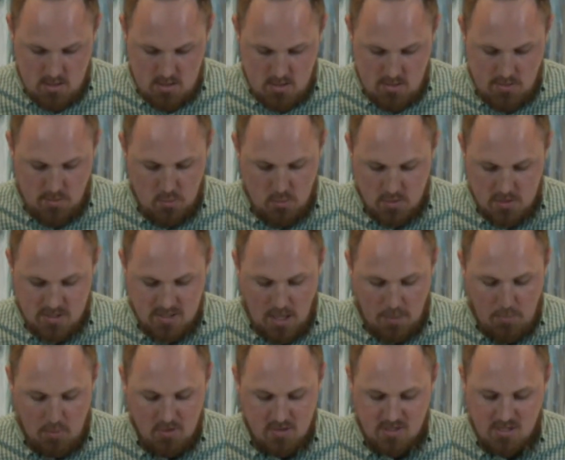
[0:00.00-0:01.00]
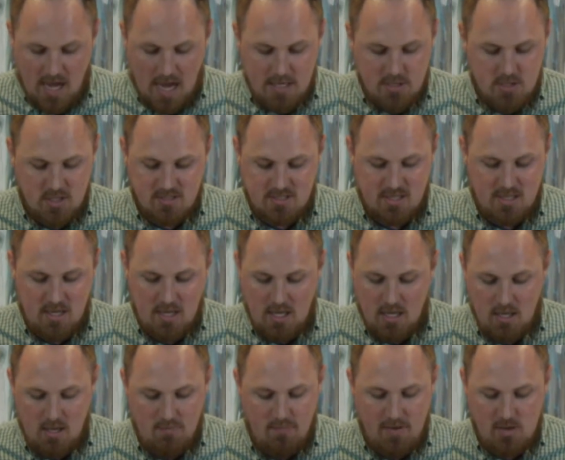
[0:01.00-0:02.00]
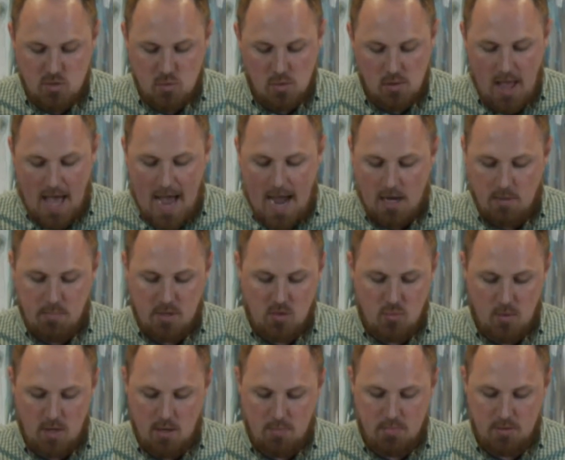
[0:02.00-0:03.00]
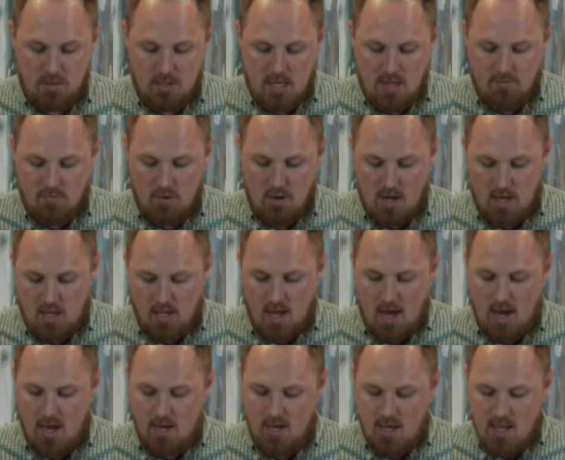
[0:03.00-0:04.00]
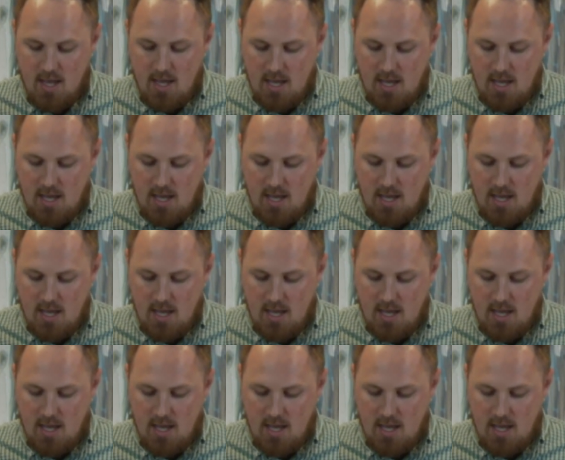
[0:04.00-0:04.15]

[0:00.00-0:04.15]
The Lord's Supper is not just an individual act between a believer and God.